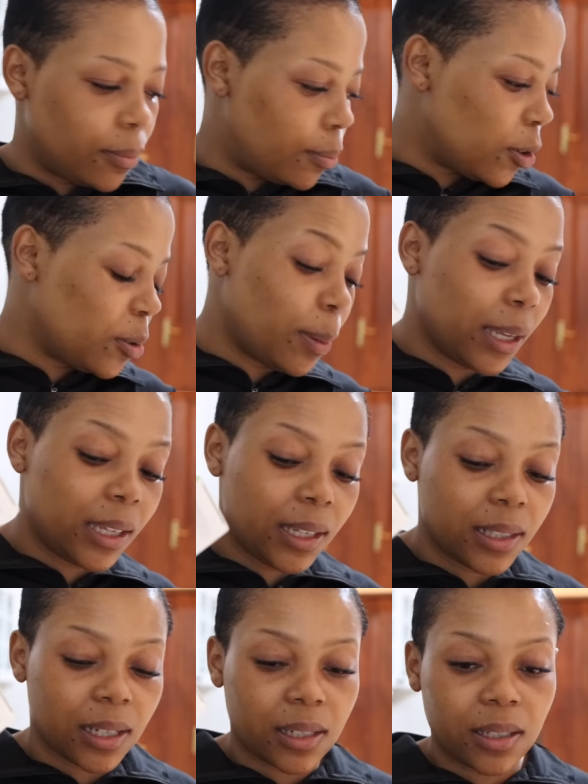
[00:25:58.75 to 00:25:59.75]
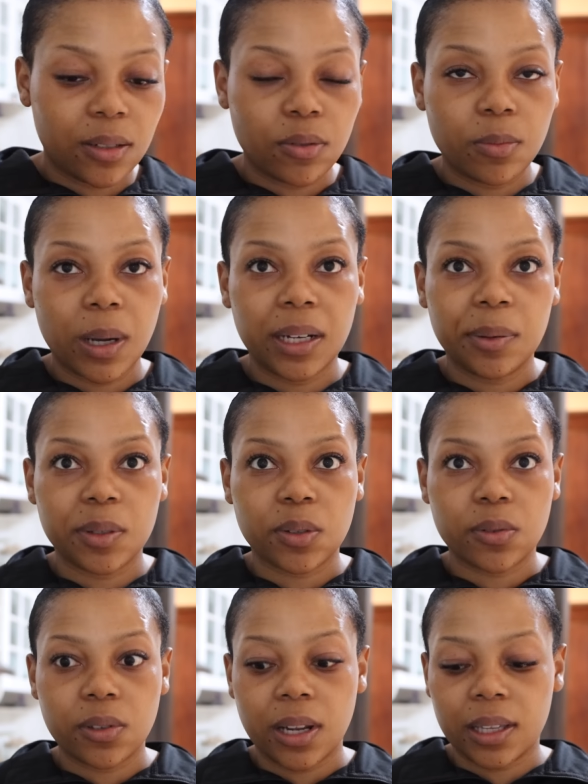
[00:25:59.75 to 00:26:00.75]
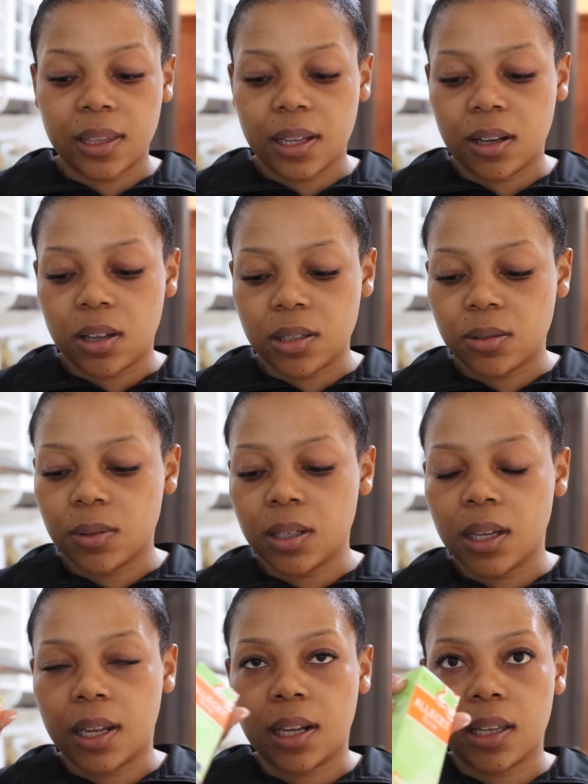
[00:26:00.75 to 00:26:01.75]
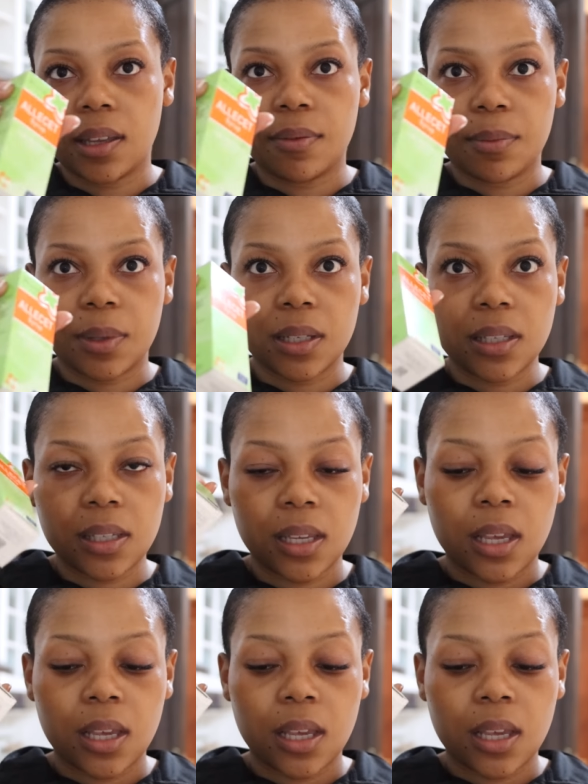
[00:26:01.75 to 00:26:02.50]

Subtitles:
Both my kids, actually, Gumgani was also like that last week and I gave him this.